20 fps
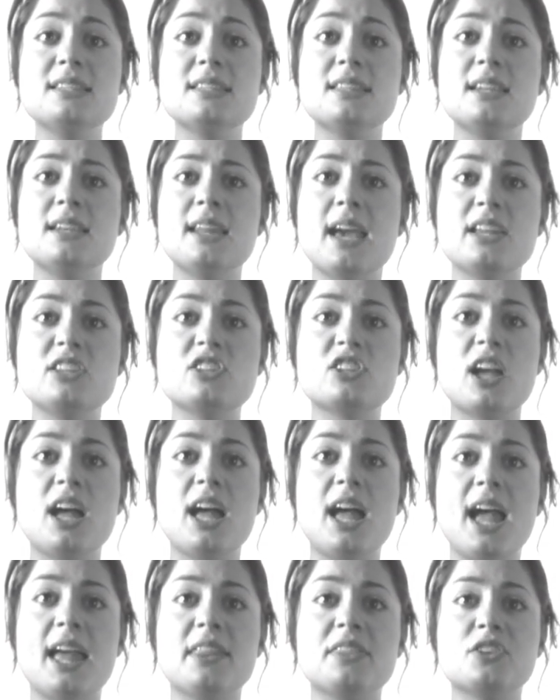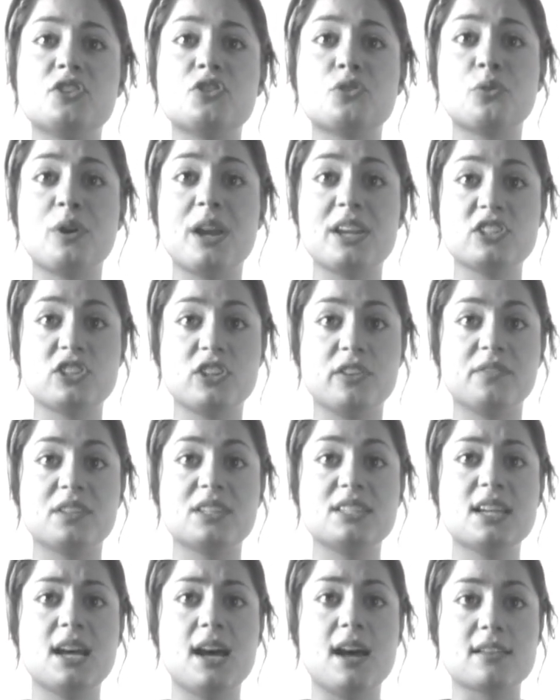to the nature and the duration of the
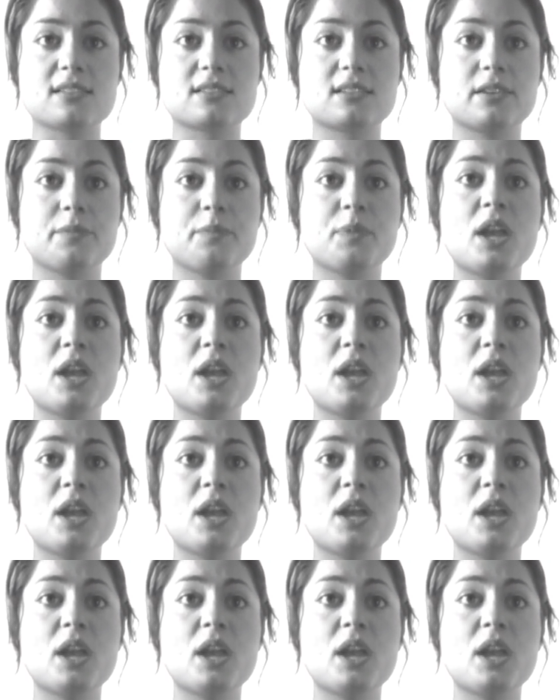task,